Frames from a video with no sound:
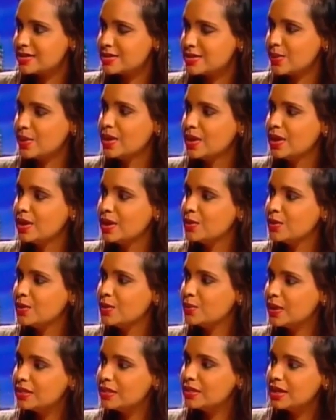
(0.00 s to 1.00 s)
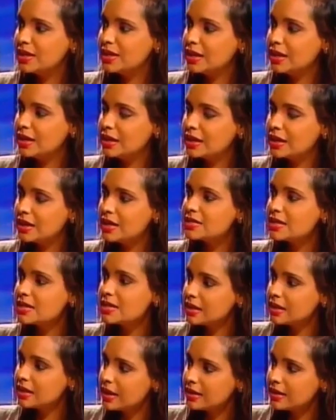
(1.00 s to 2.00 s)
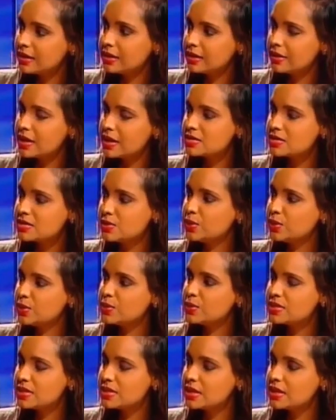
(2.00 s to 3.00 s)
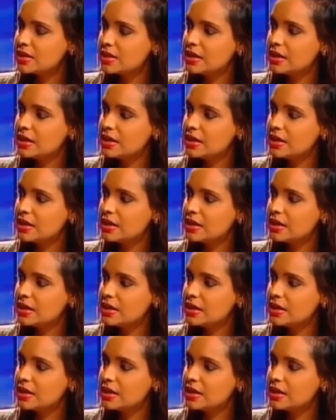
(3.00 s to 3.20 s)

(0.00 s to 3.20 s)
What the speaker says: So with the increasing lending rates, do you see